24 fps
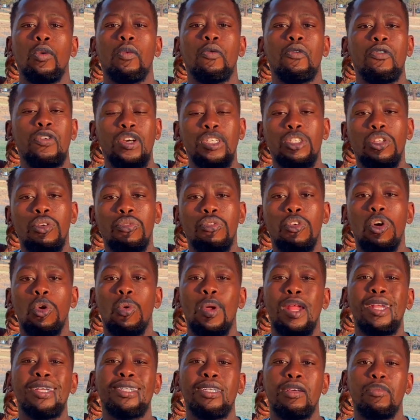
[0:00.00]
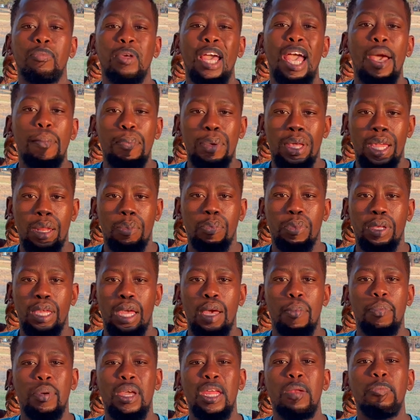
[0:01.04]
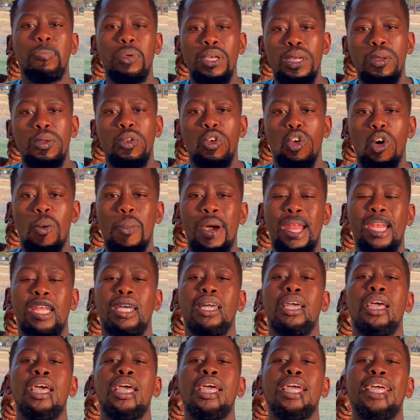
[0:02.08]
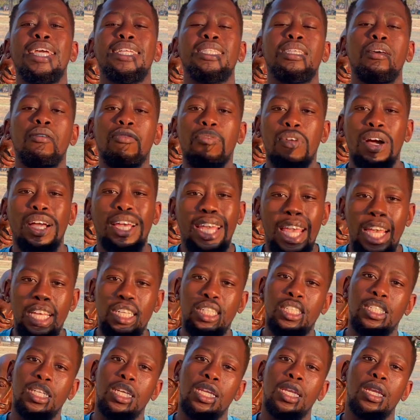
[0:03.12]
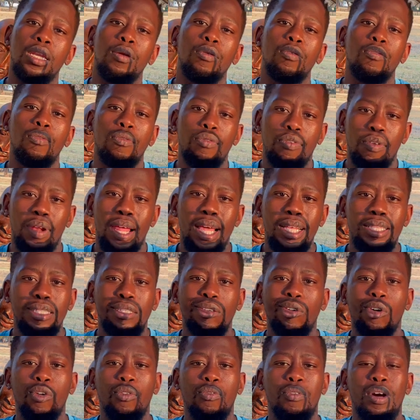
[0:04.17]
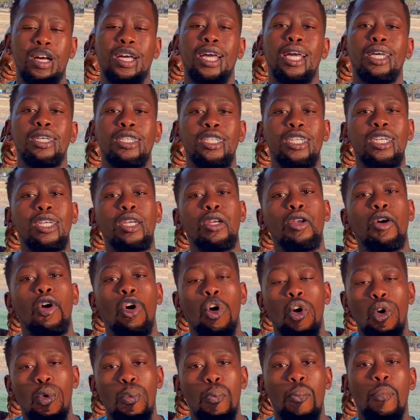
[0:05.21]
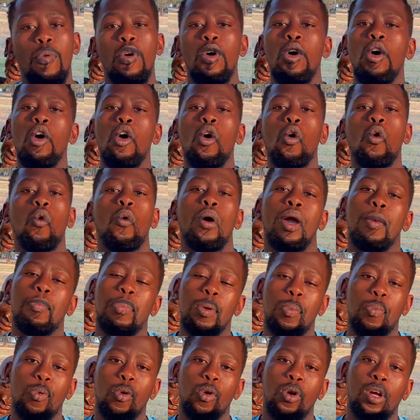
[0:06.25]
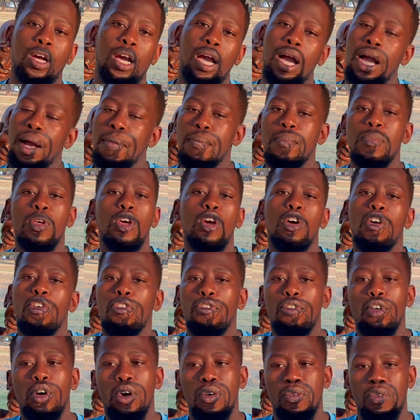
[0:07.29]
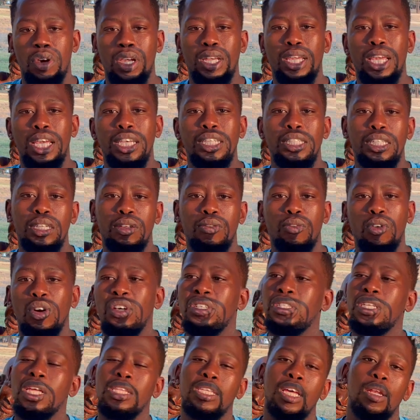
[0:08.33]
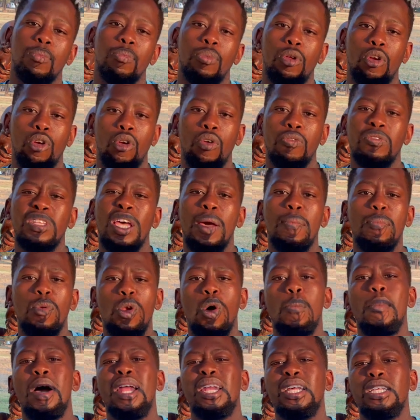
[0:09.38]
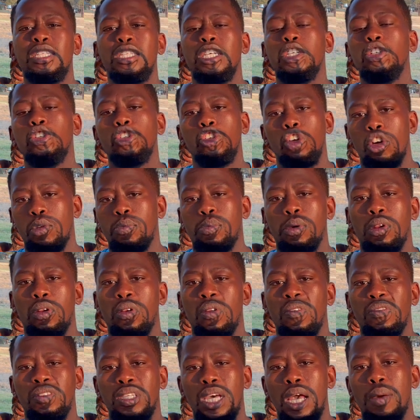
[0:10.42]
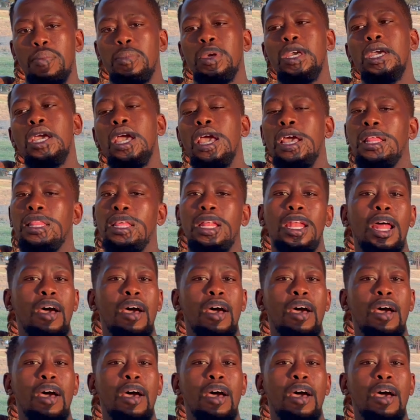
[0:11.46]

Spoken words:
First of all, what is an Airbnb? Airbnb, normally it's a vacation flat or vacation home where people come for a vacation for a certain period of time. Normally it's a short period of time, and then